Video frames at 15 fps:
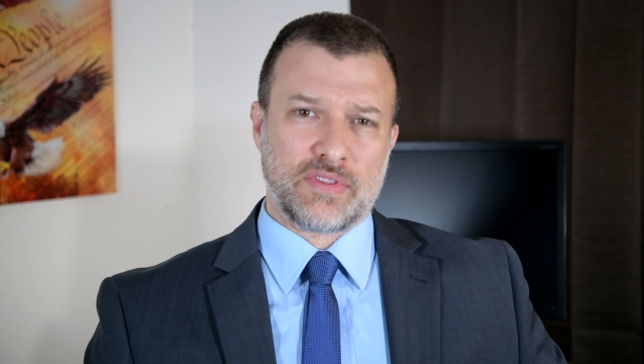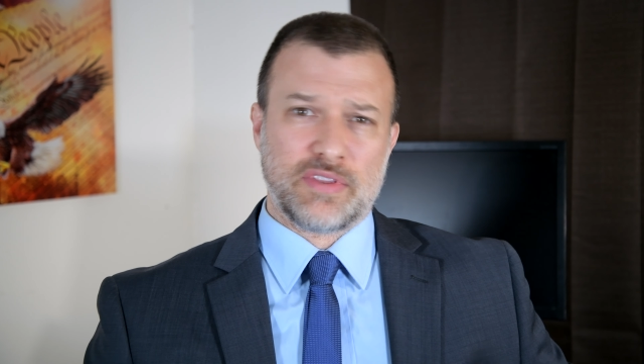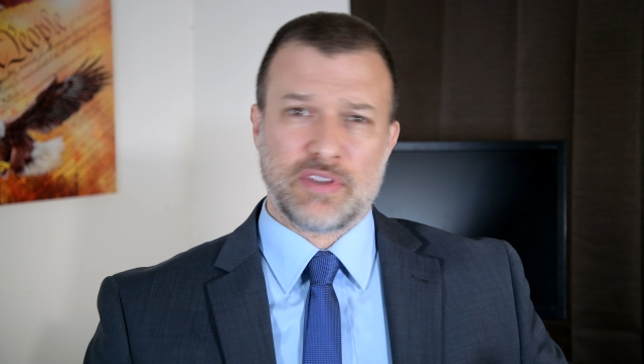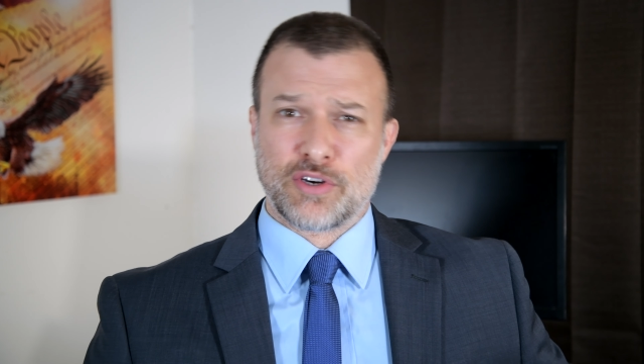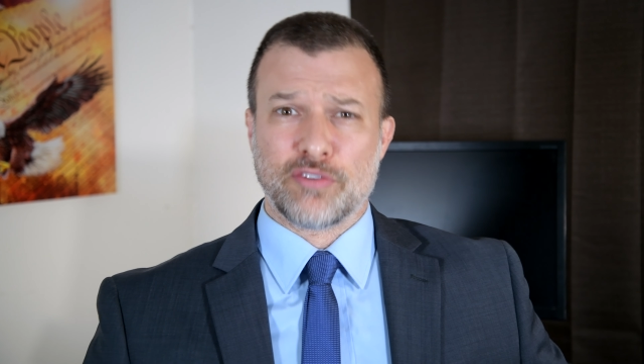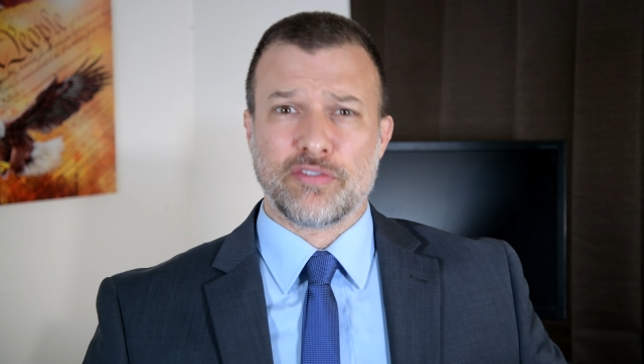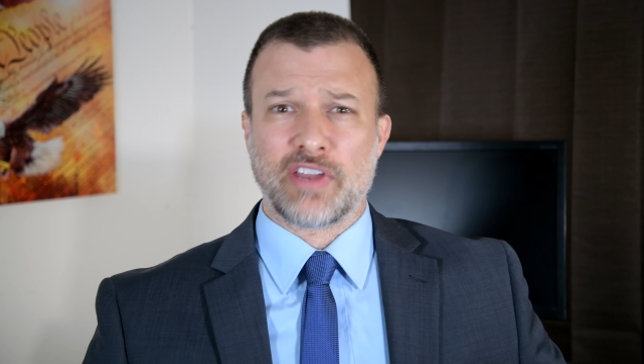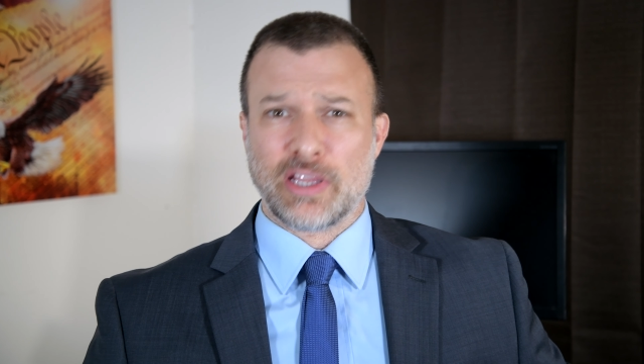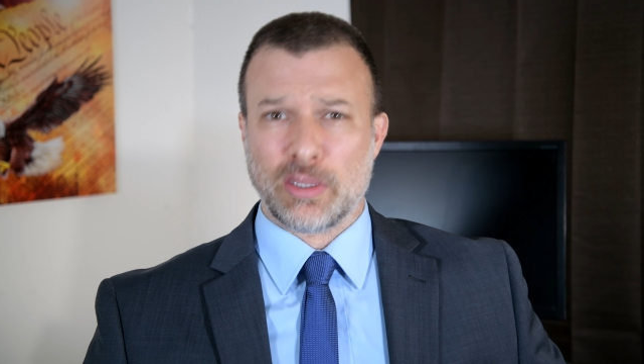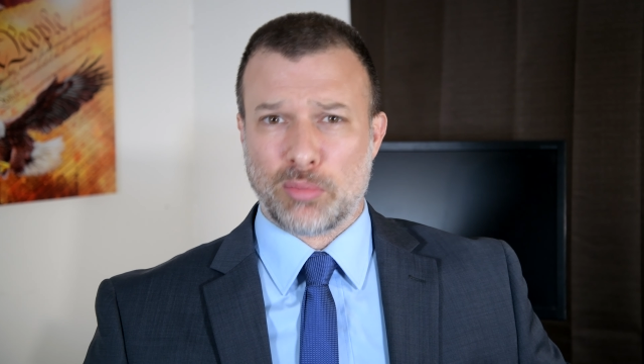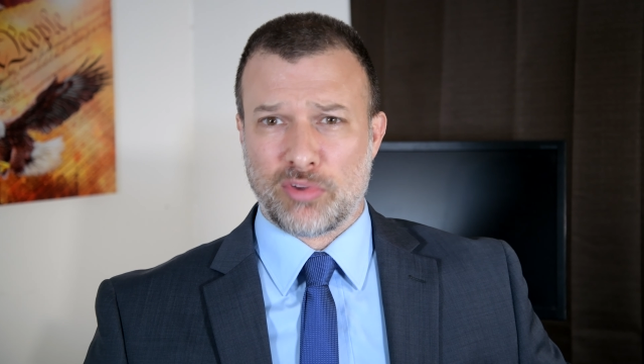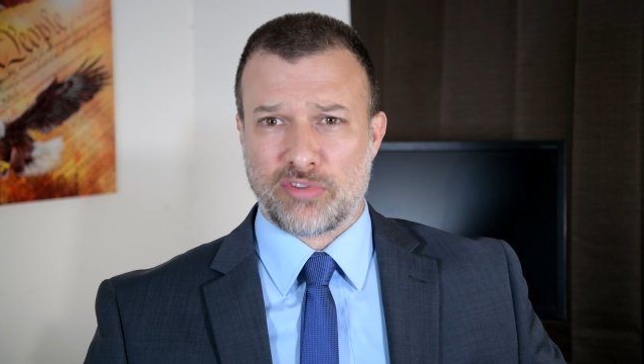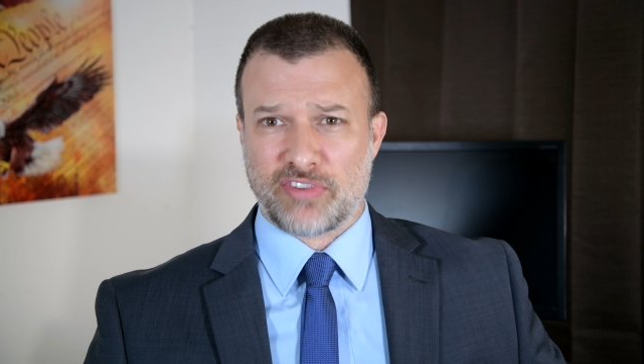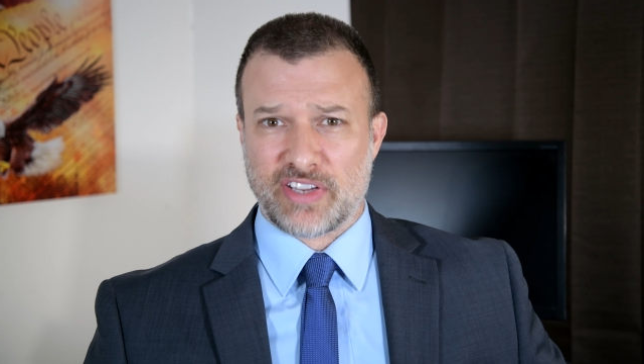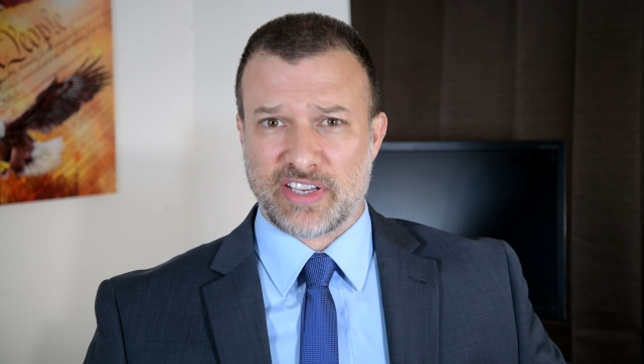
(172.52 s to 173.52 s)
their
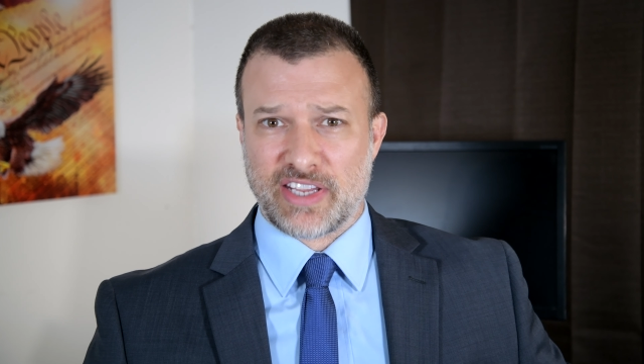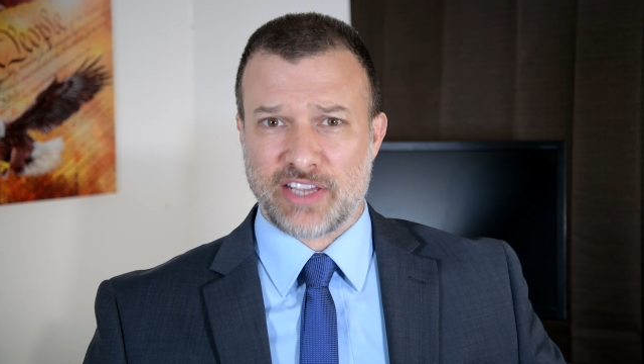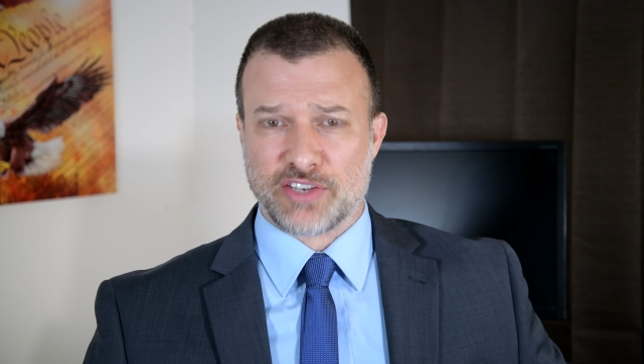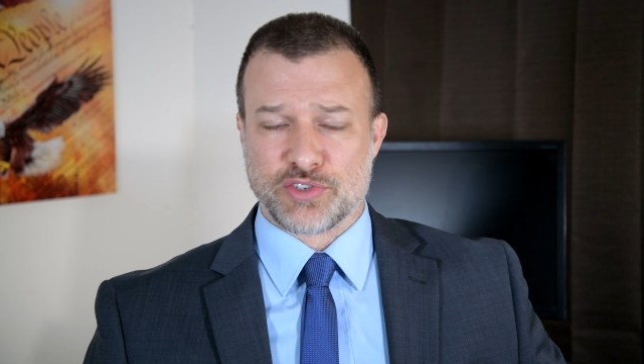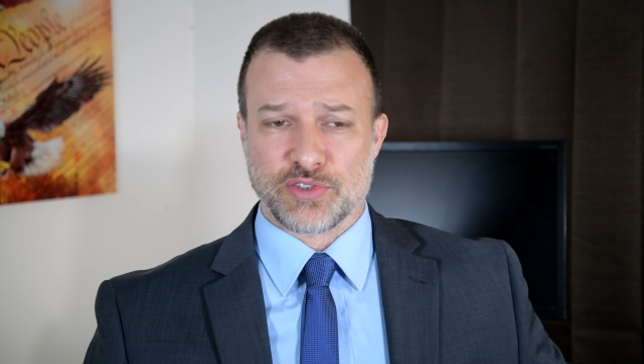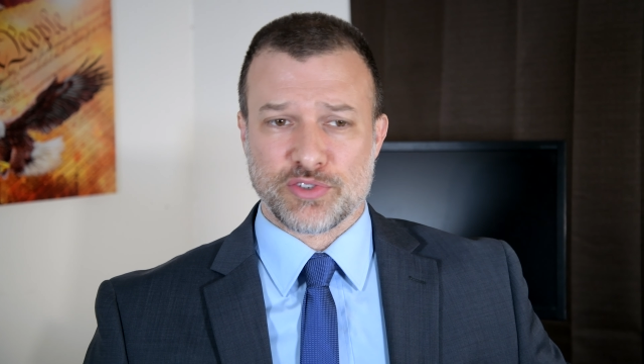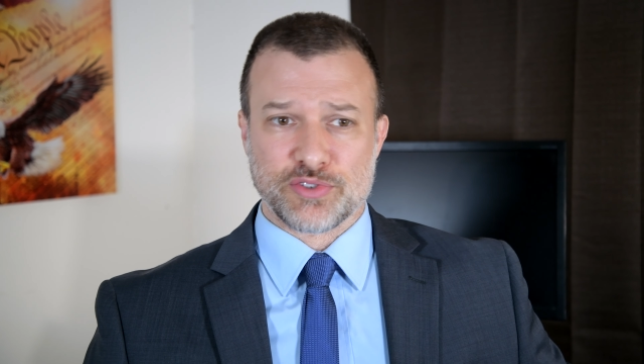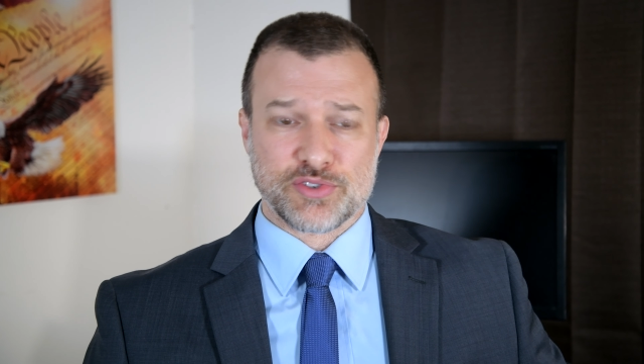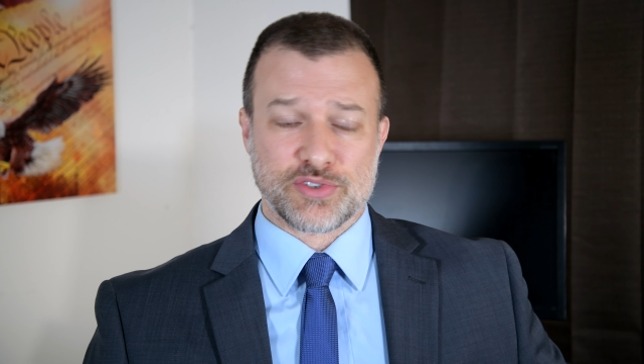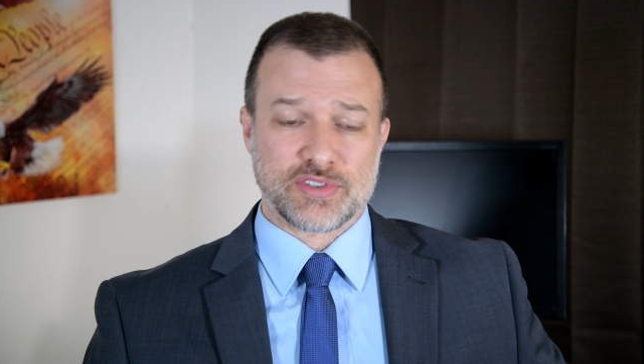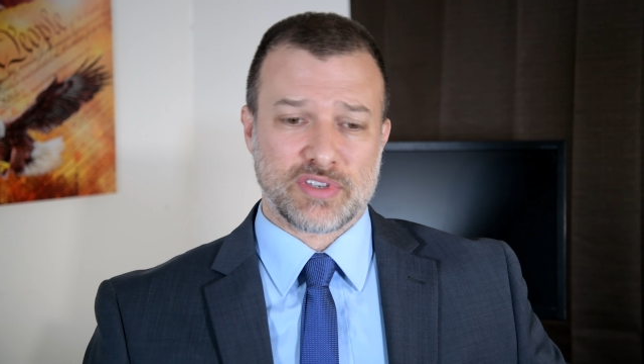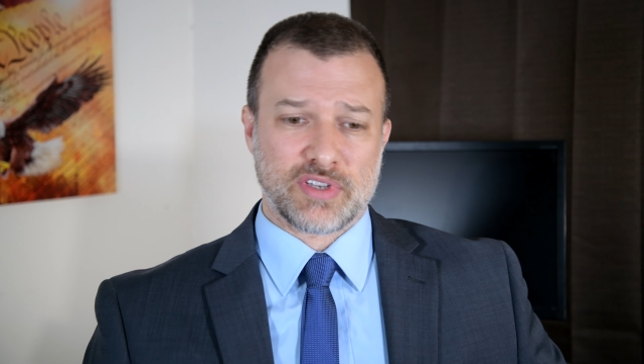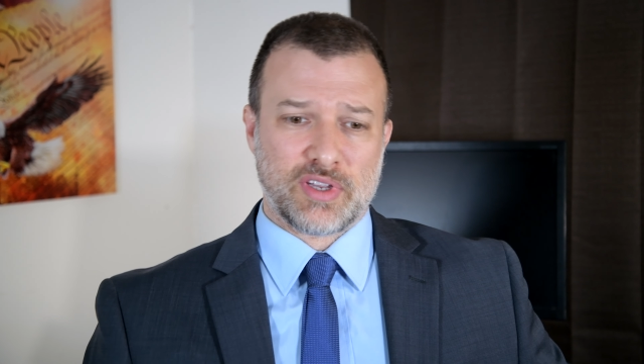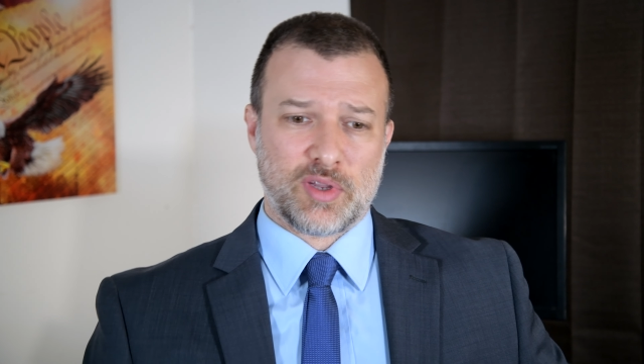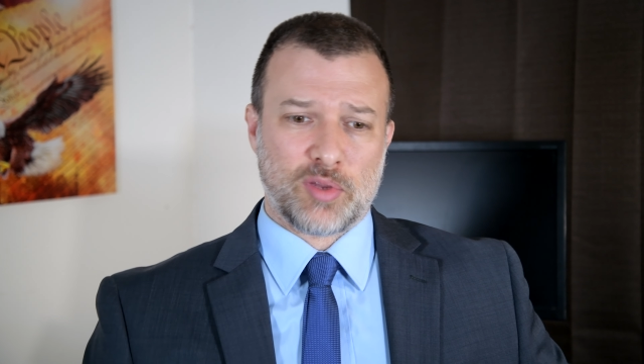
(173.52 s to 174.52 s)
available financials,
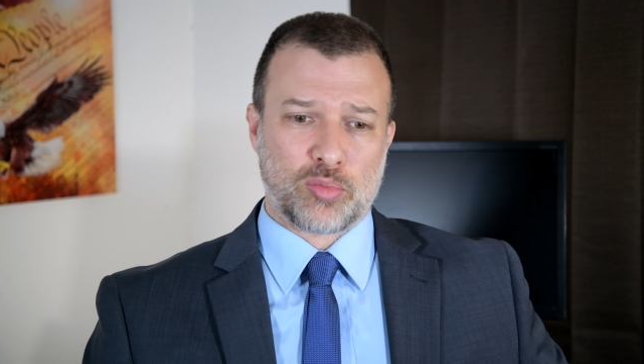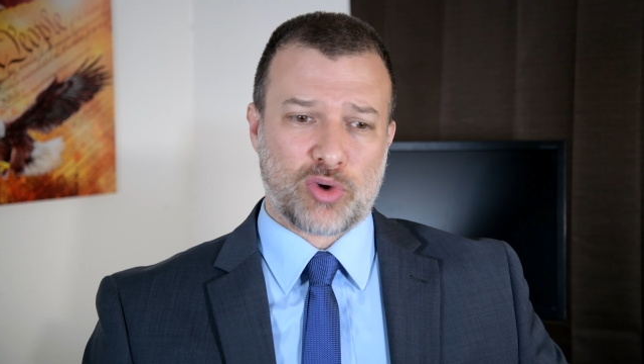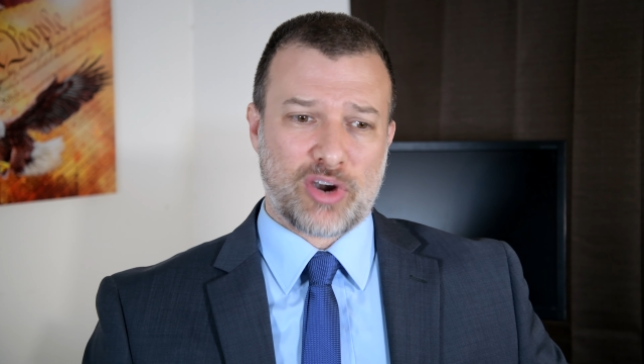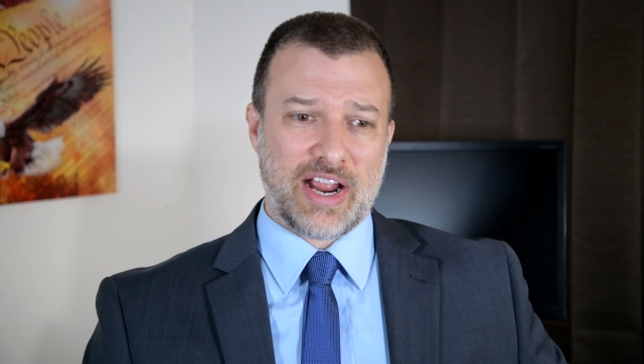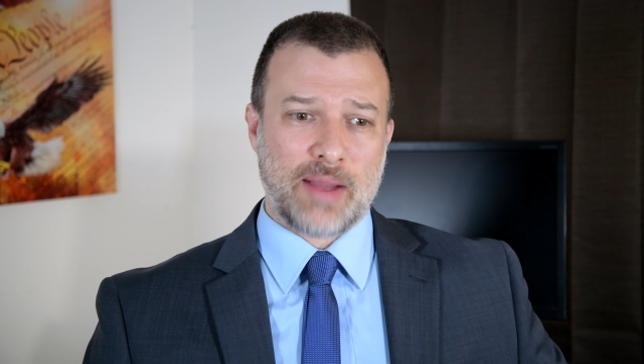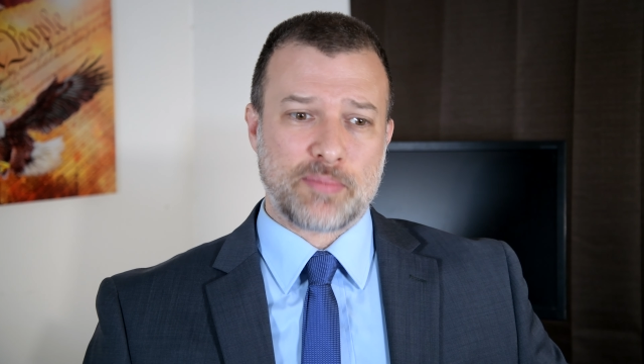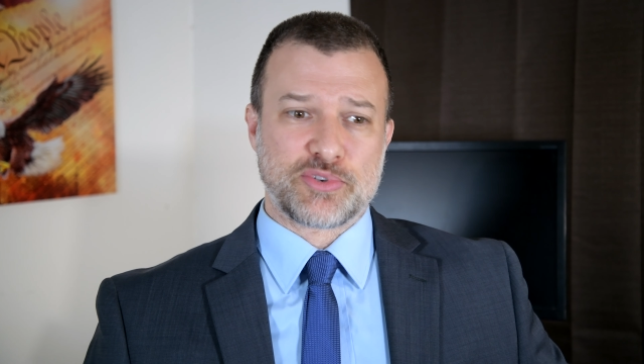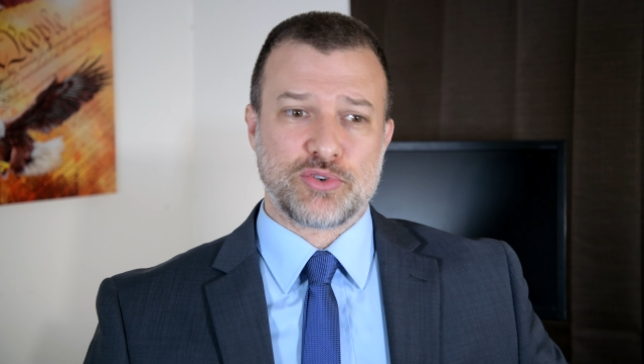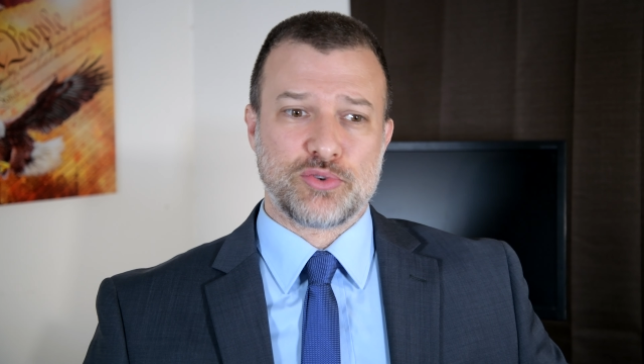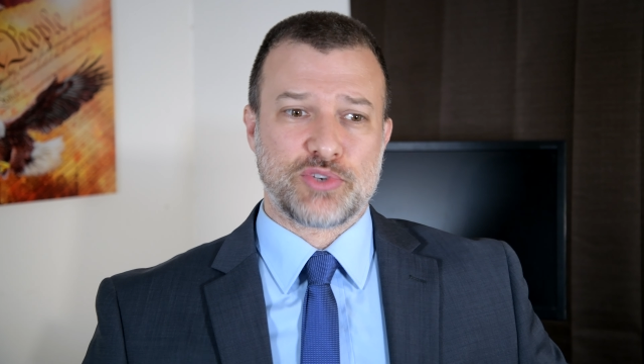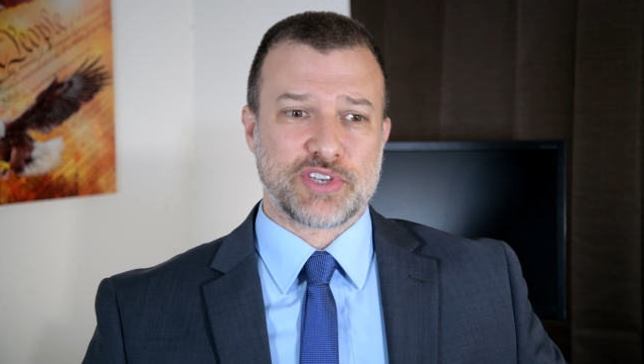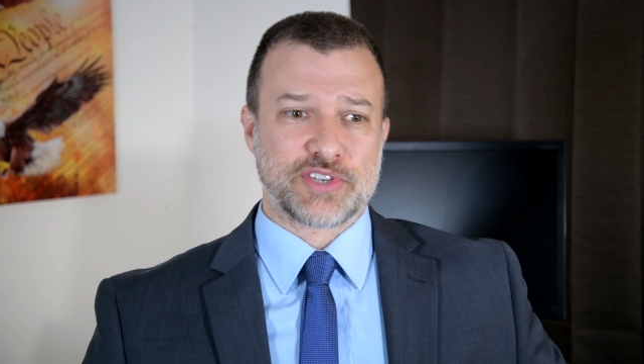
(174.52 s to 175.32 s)
perhaps